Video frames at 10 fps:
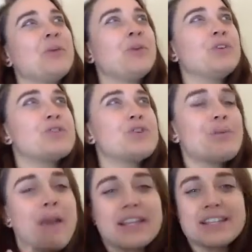you're talking
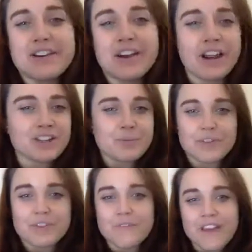about his interaction
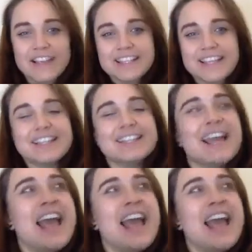with devices,